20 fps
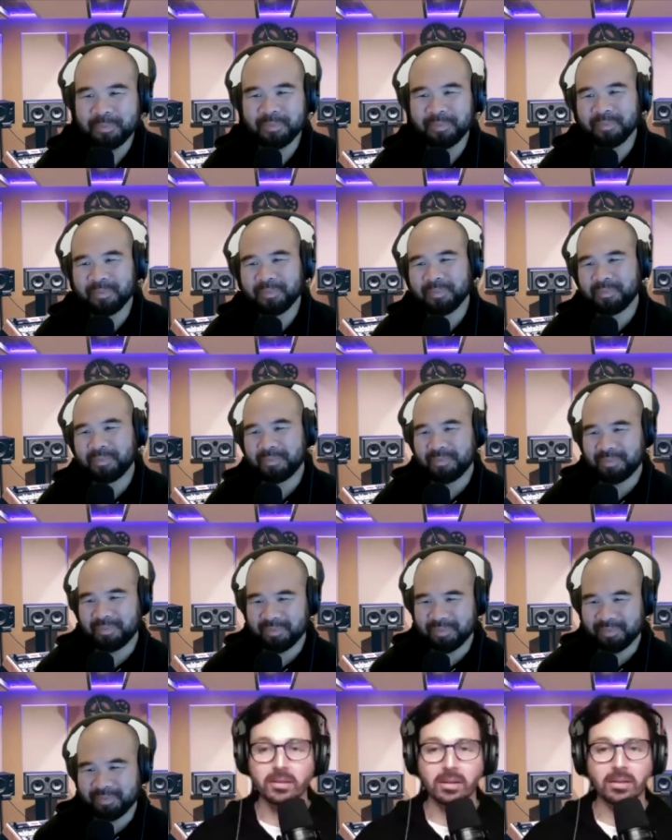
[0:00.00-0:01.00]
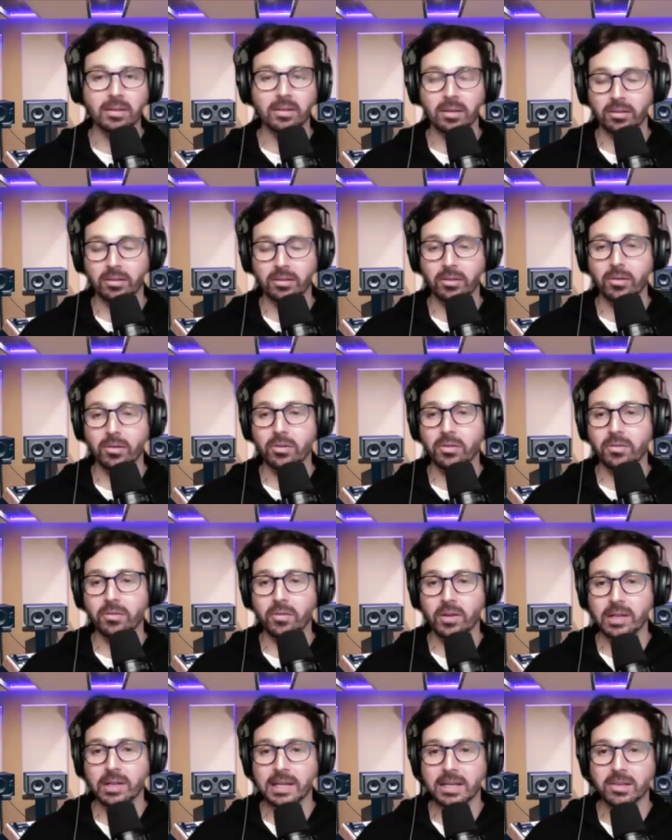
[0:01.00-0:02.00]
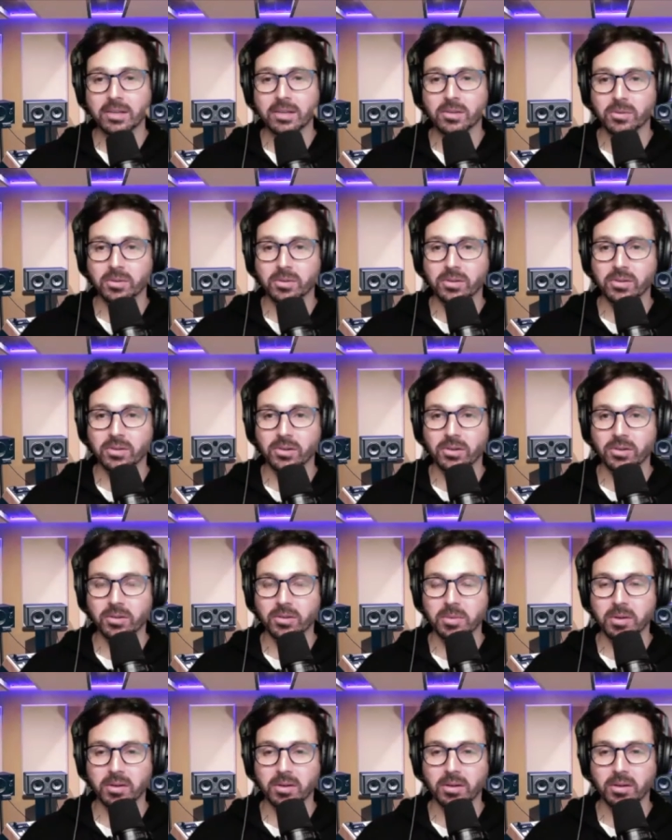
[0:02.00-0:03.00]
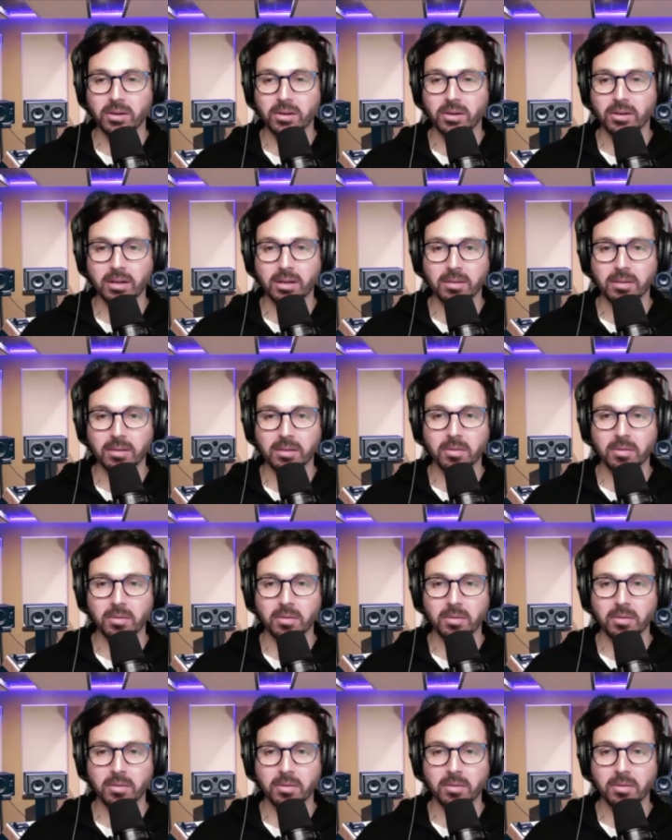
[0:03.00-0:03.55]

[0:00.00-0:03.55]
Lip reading: No, it's good to finally get you on the show, Americo.